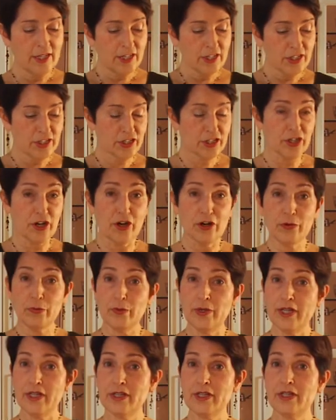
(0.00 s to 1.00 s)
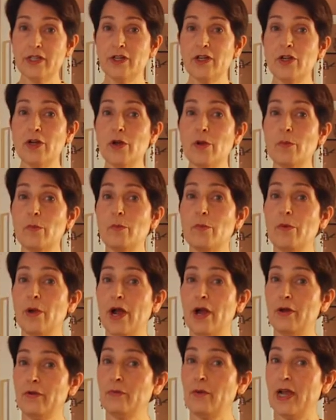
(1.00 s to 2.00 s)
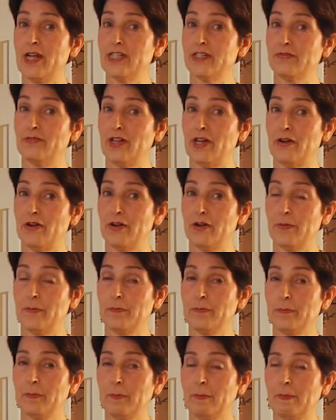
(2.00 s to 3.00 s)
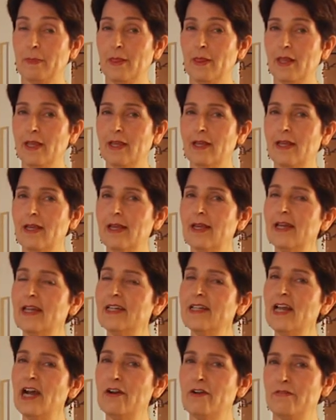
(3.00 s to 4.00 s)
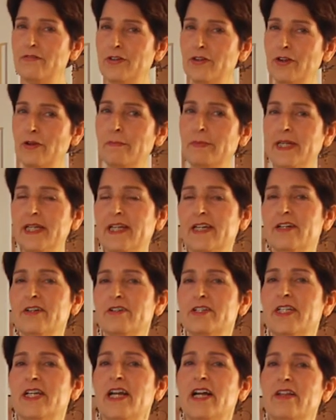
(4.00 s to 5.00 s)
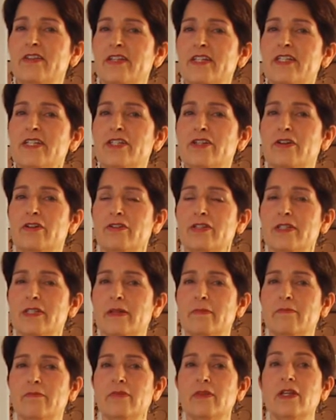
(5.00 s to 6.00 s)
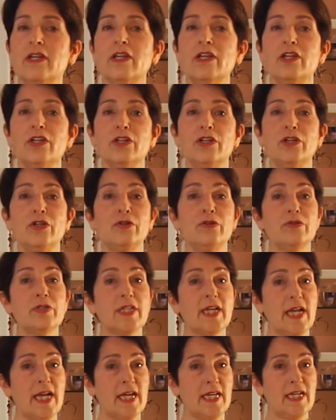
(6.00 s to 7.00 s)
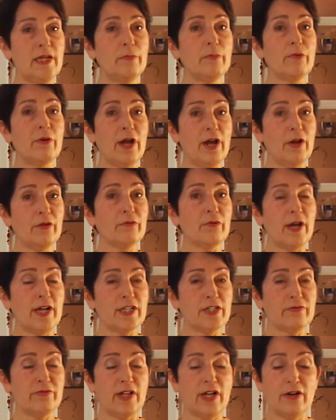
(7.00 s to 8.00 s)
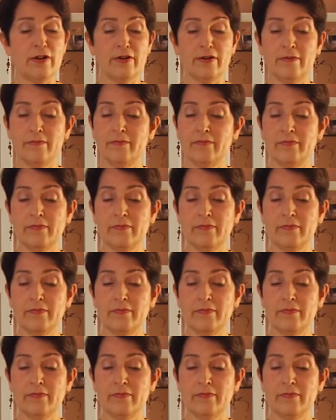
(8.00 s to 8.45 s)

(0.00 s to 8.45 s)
Start with brown rice flour. Now, if you're a beginner to healthy desserts, use any brown rice flour.